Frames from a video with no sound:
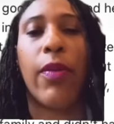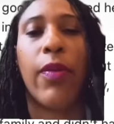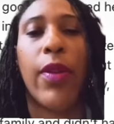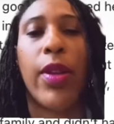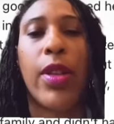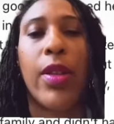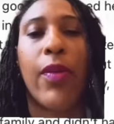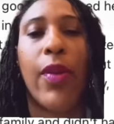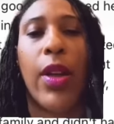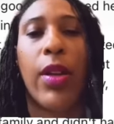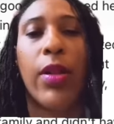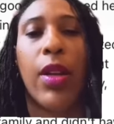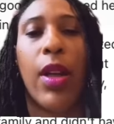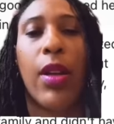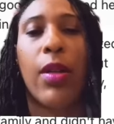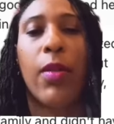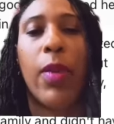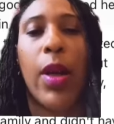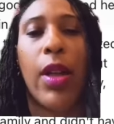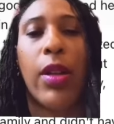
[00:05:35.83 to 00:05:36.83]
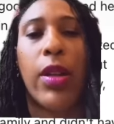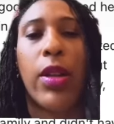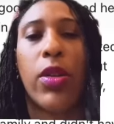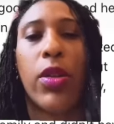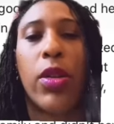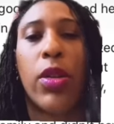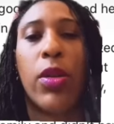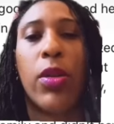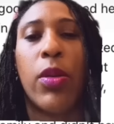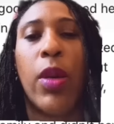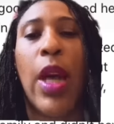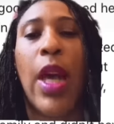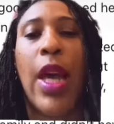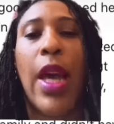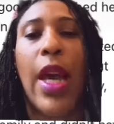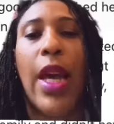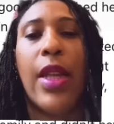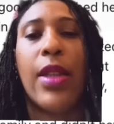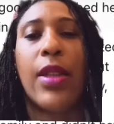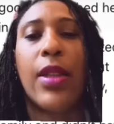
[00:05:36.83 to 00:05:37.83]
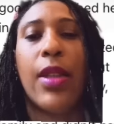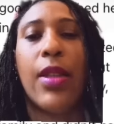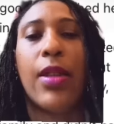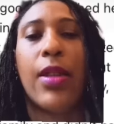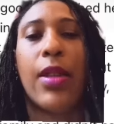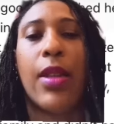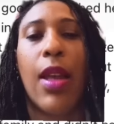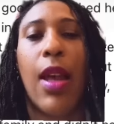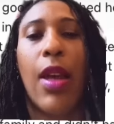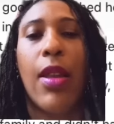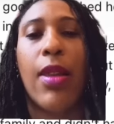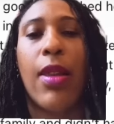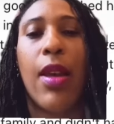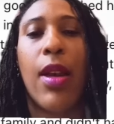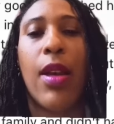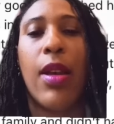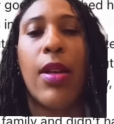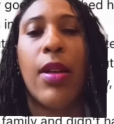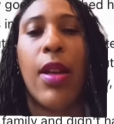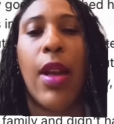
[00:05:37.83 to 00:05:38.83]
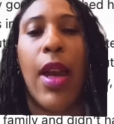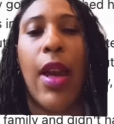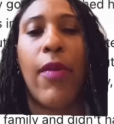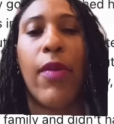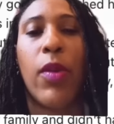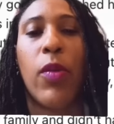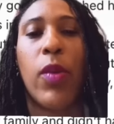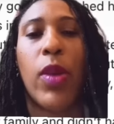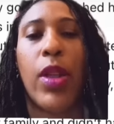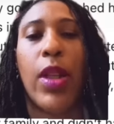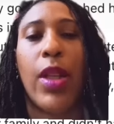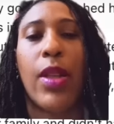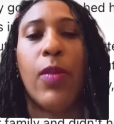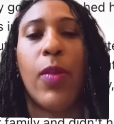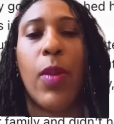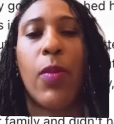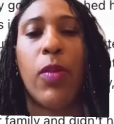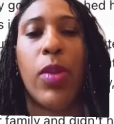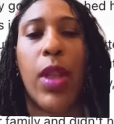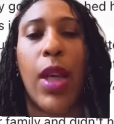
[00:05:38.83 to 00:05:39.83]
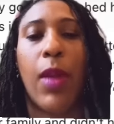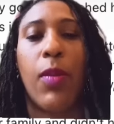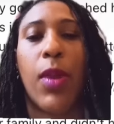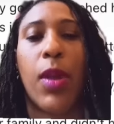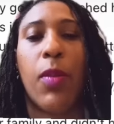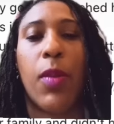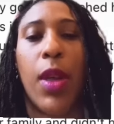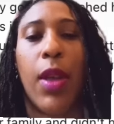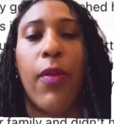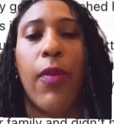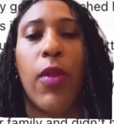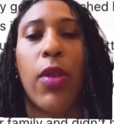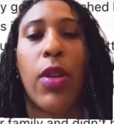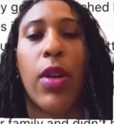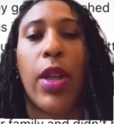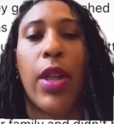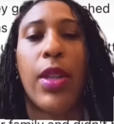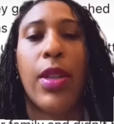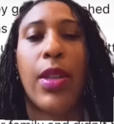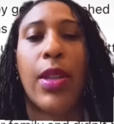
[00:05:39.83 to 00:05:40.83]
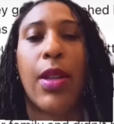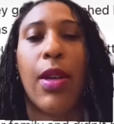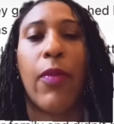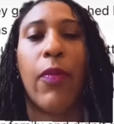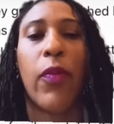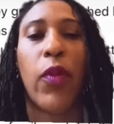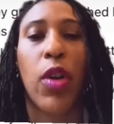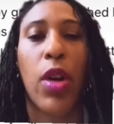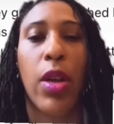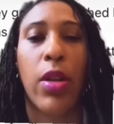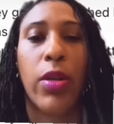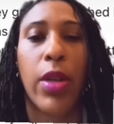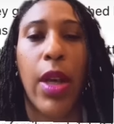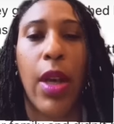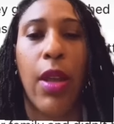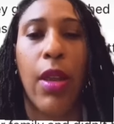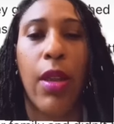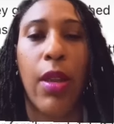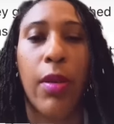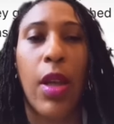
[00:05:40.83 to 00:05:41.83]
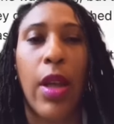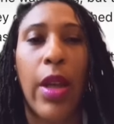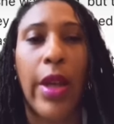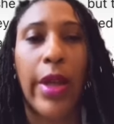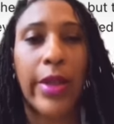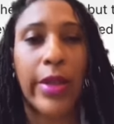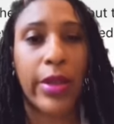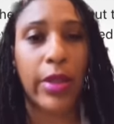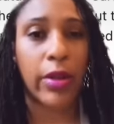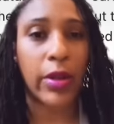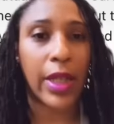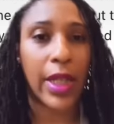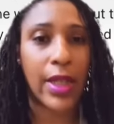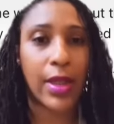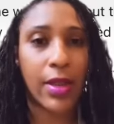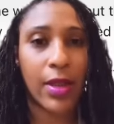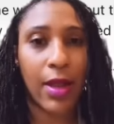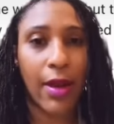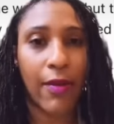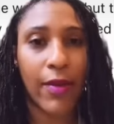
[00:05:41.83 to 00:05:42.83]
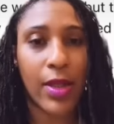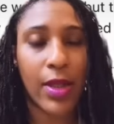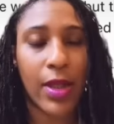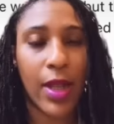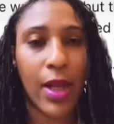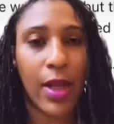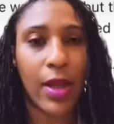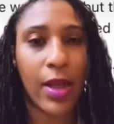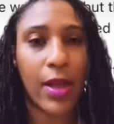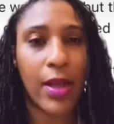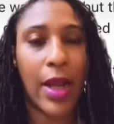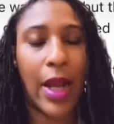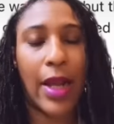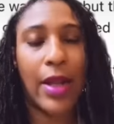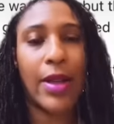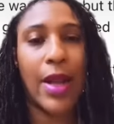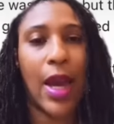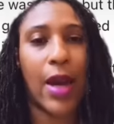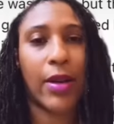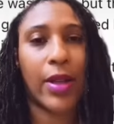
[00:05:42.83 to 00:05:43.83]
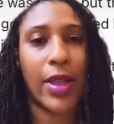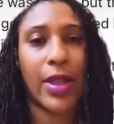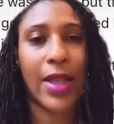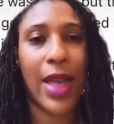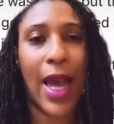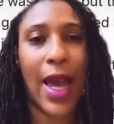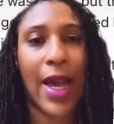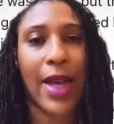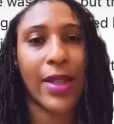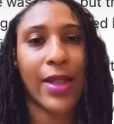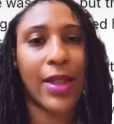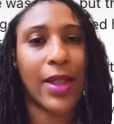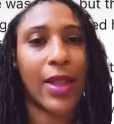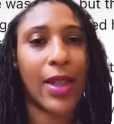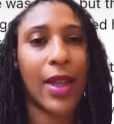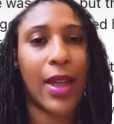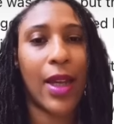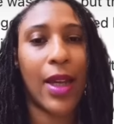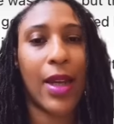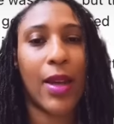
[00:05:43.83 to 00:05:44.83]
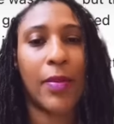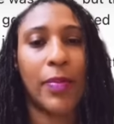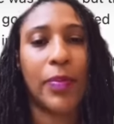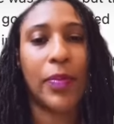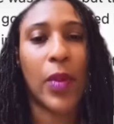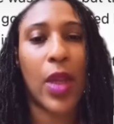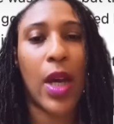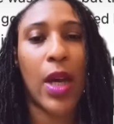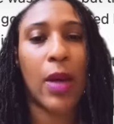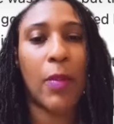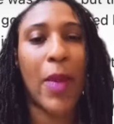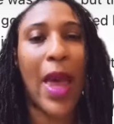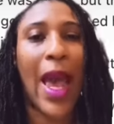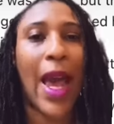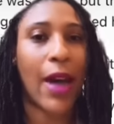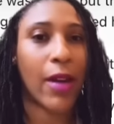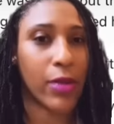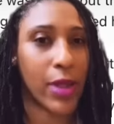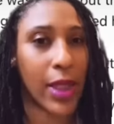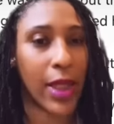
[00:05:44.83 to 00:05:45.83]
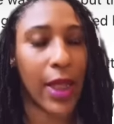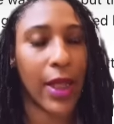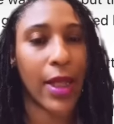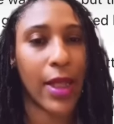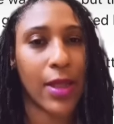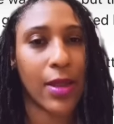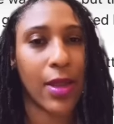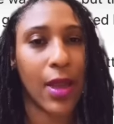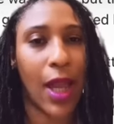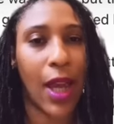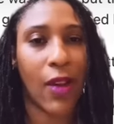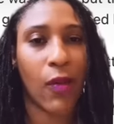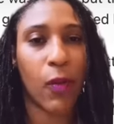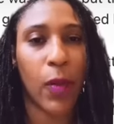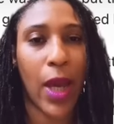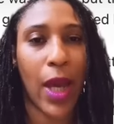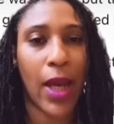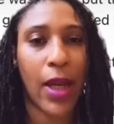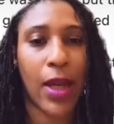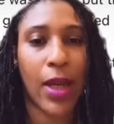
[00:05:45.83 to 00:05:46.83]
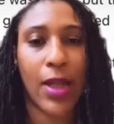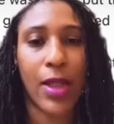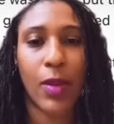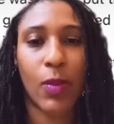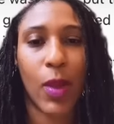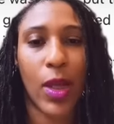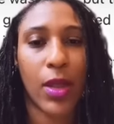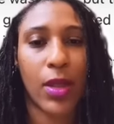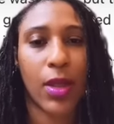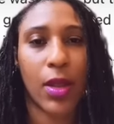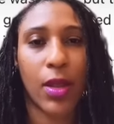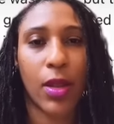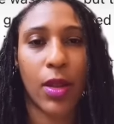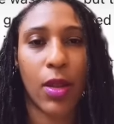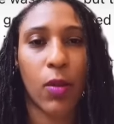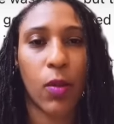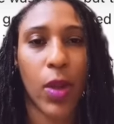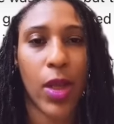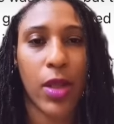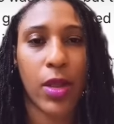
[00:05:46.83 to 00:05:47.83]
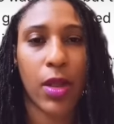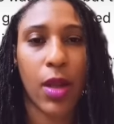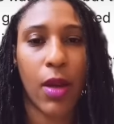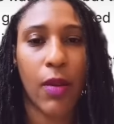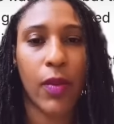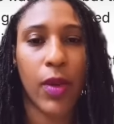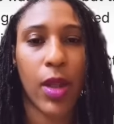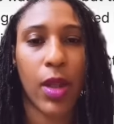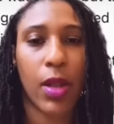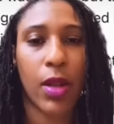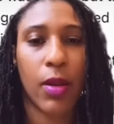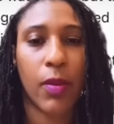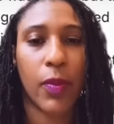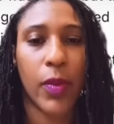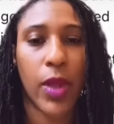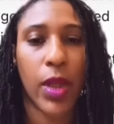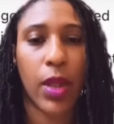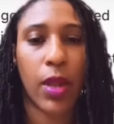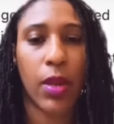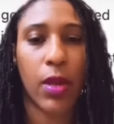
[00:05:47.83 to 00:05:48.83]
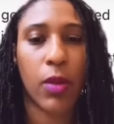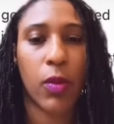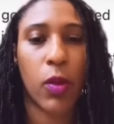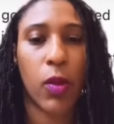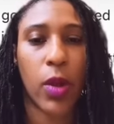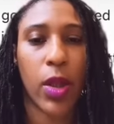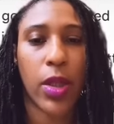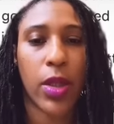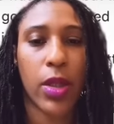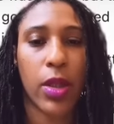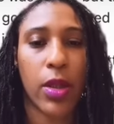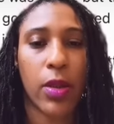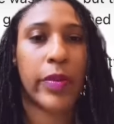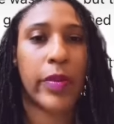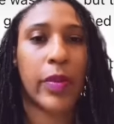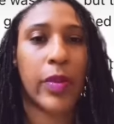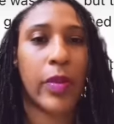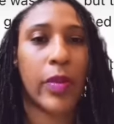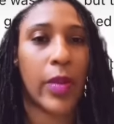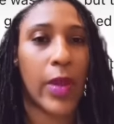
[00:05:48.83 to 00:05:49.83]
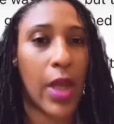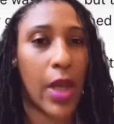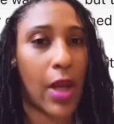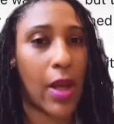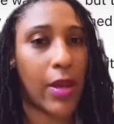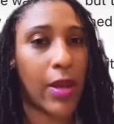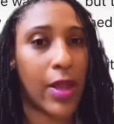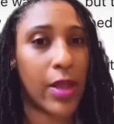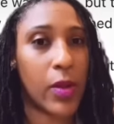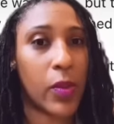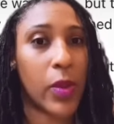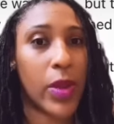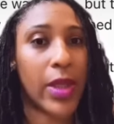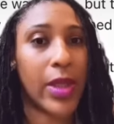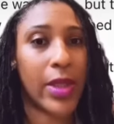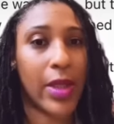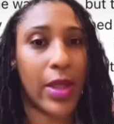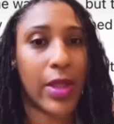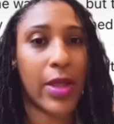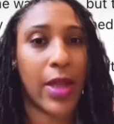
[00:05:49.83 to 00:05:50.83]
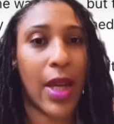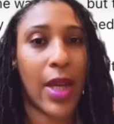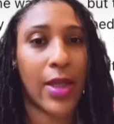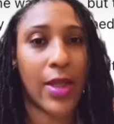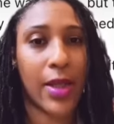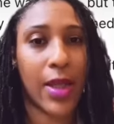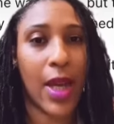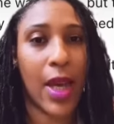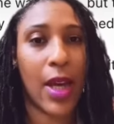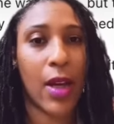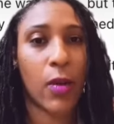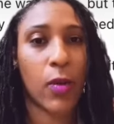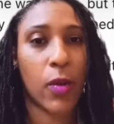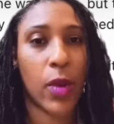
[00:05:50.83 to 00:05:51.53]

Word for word: friends found out about it too, and since then everyone has been blaming me for his for her death. So he's devastated, and now he's asking it, um, how to get his life back is basically the rest of the the question. This was such a sad